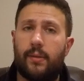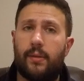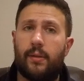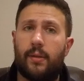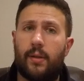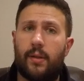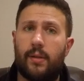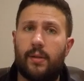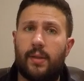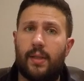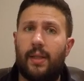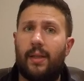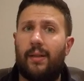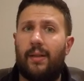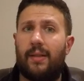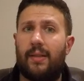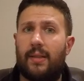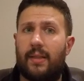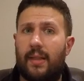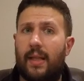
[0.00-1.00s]
until
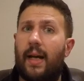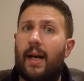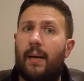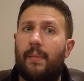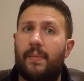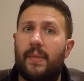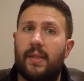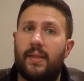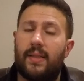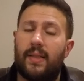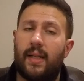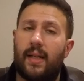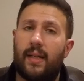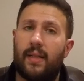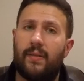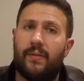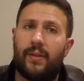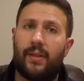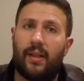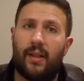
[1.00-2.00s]
it stopped. It's not
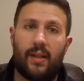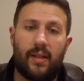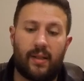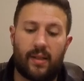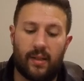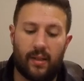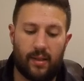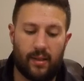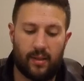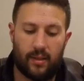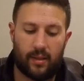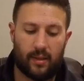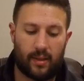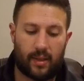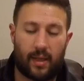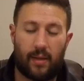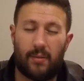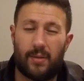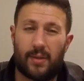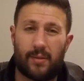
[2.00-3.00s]
even like
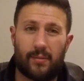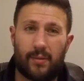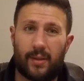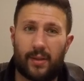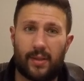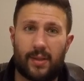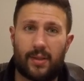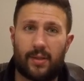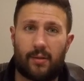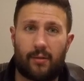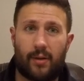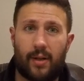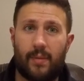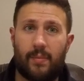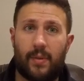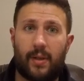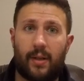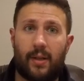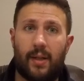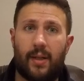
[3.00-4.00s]
I wasn't really
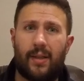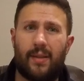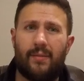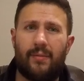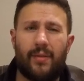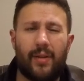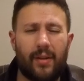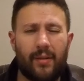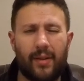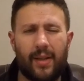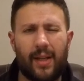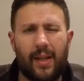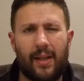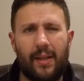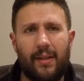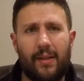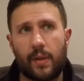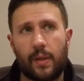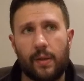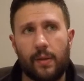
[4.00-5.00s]
scraping at the very
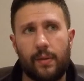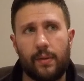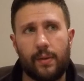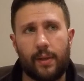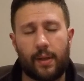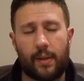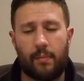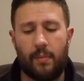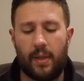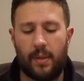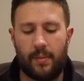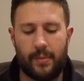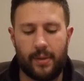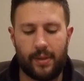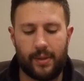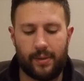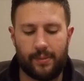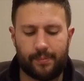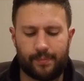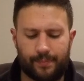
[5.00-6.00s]
end, like
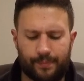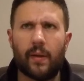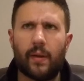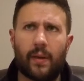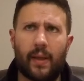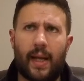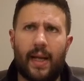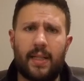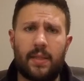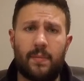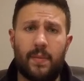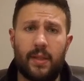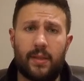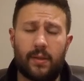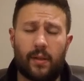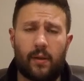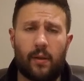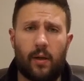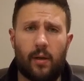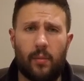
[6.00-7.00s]
maybe the last piece
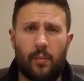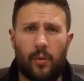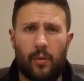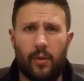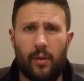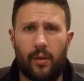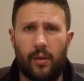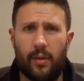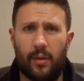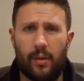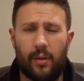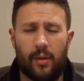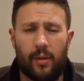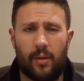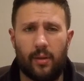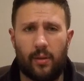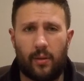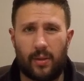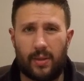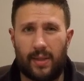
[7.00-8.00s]
of cardboard
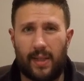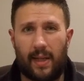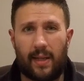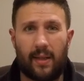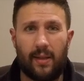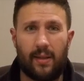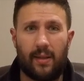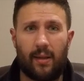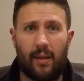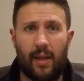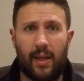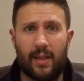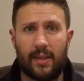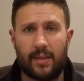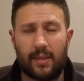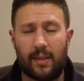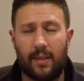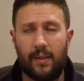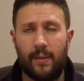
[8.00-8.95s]
or second to last.